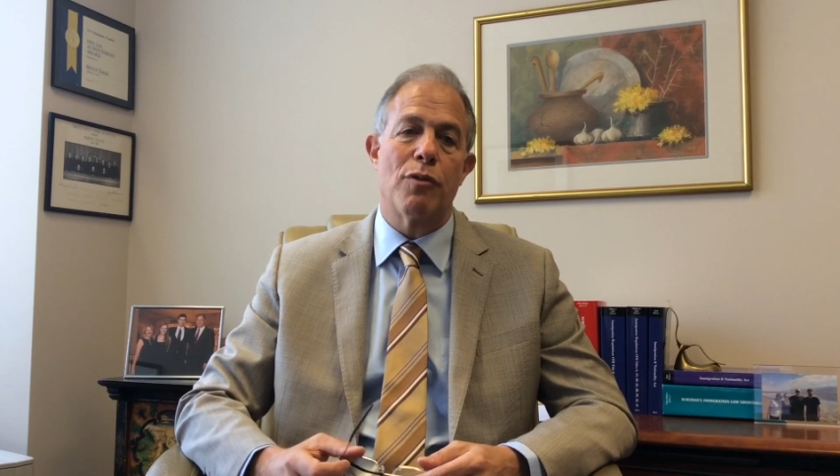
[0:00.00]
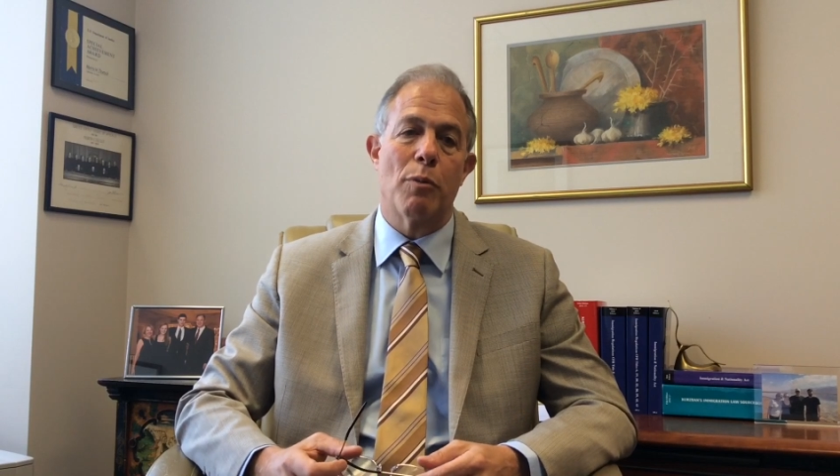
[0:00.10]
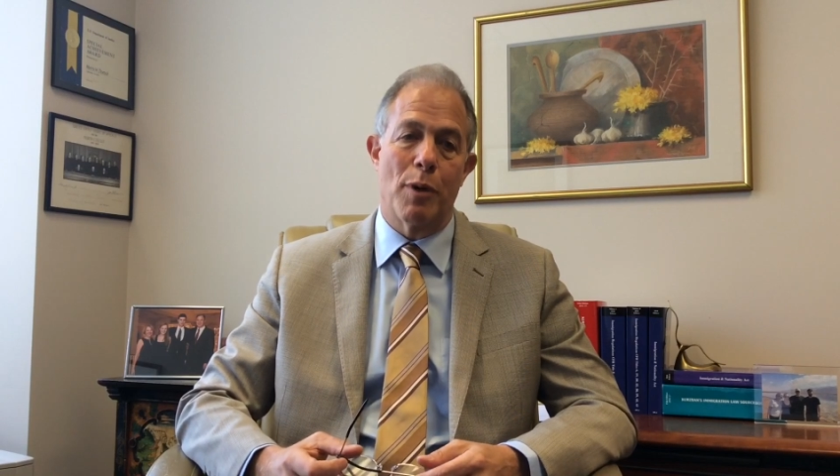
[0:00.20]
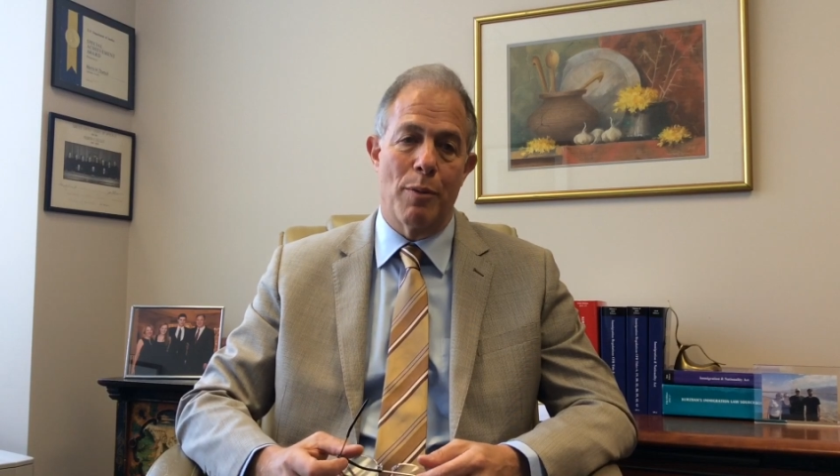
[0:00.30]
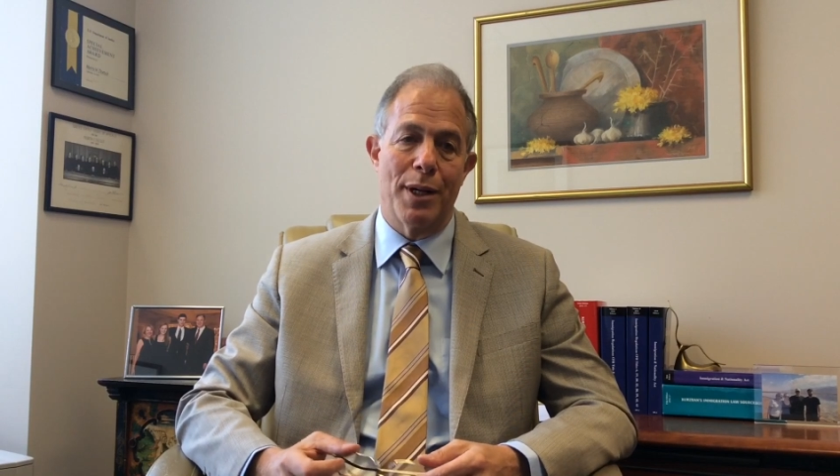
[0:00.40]
for
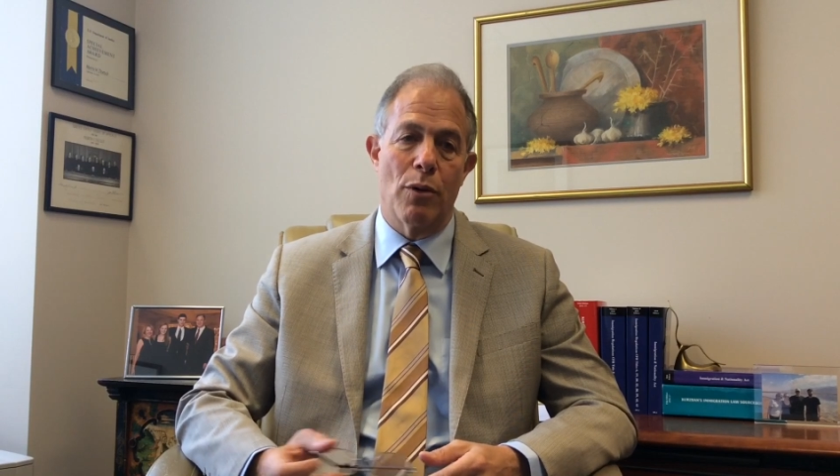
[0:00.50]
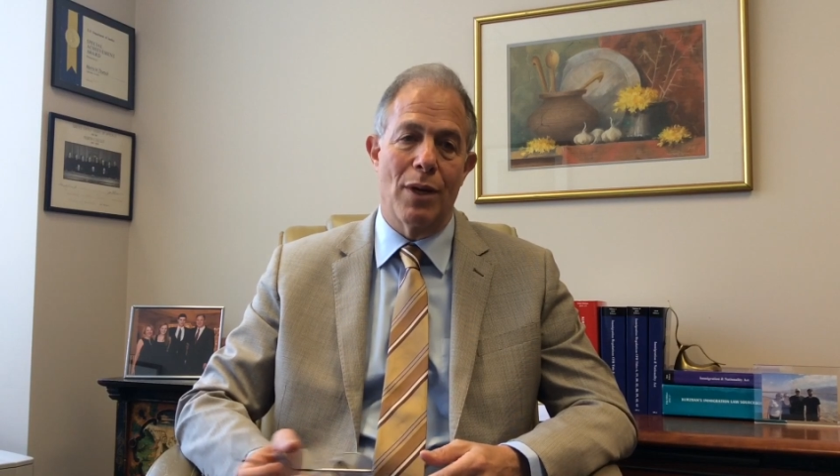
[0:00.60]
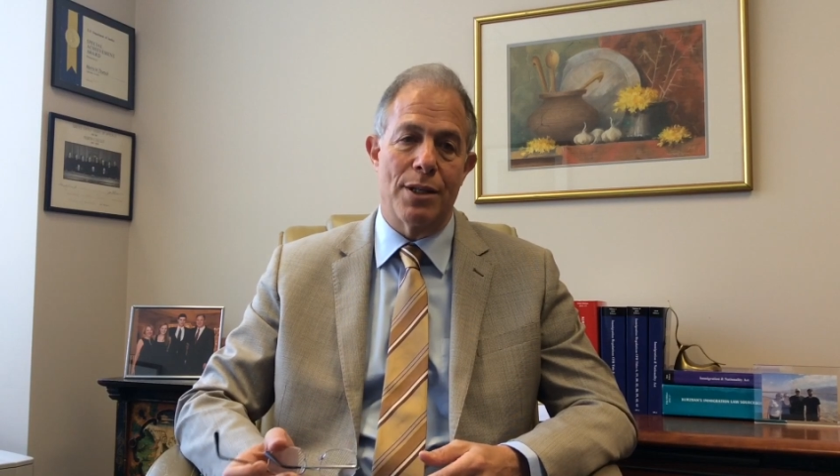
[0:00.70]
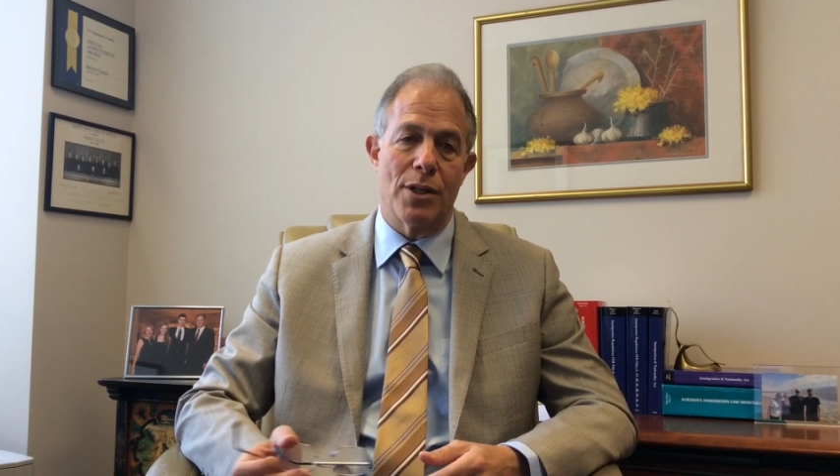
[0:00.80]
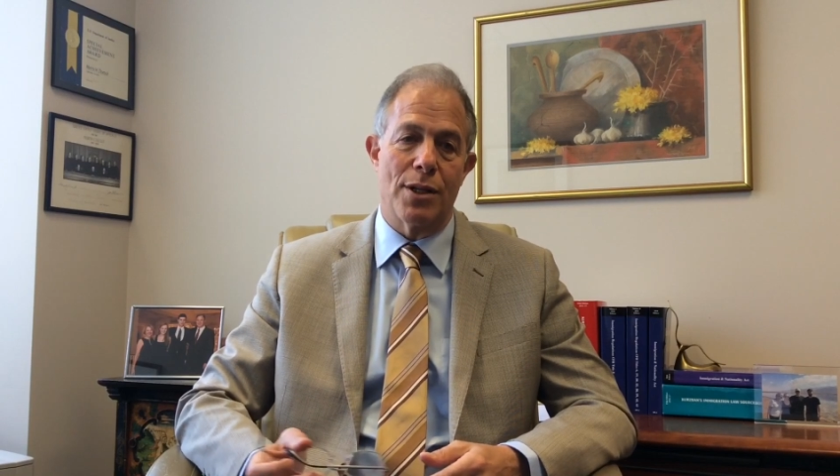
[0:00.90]
permanent
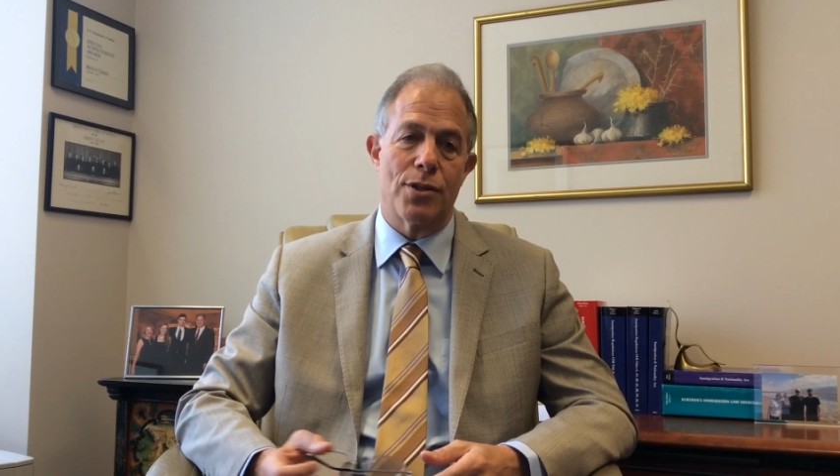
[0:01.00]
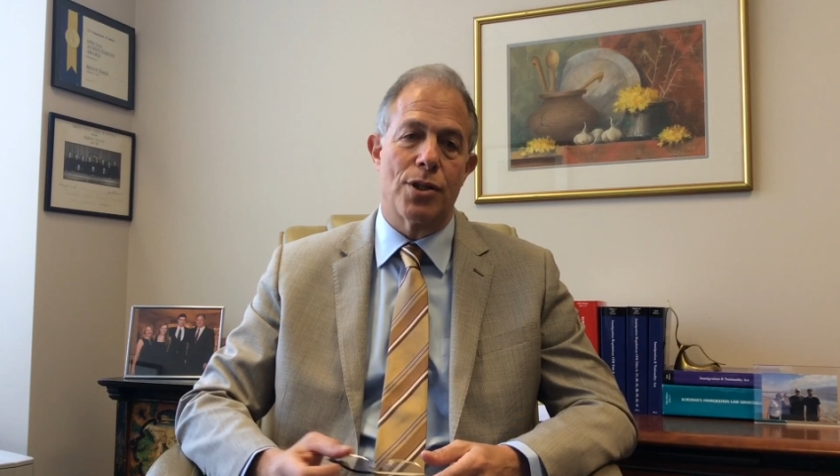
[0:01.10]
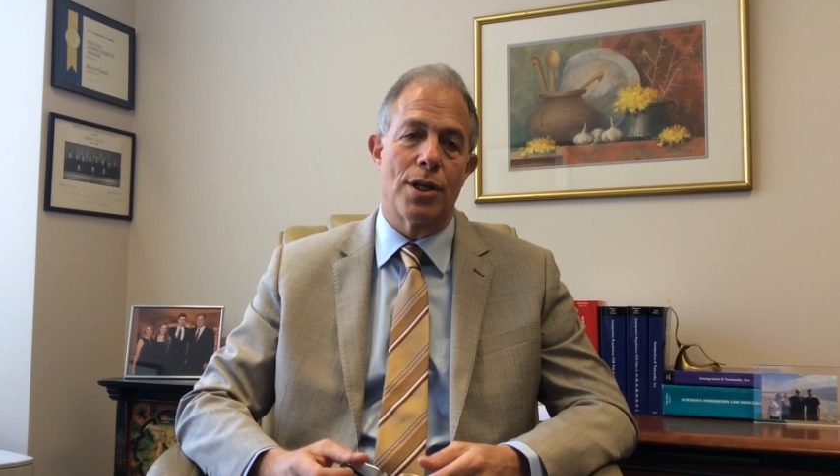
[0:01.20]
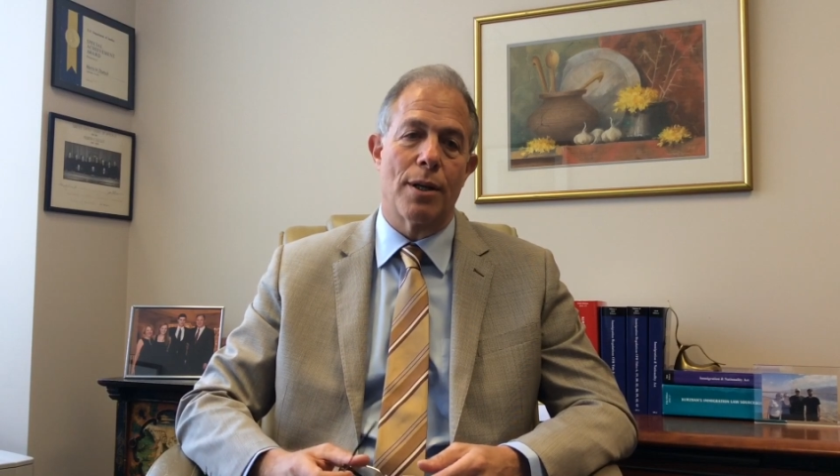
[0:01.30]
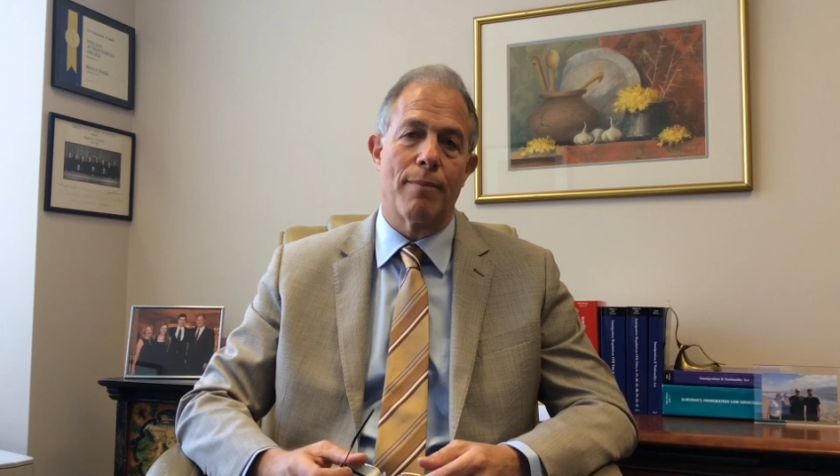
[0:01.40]
residence.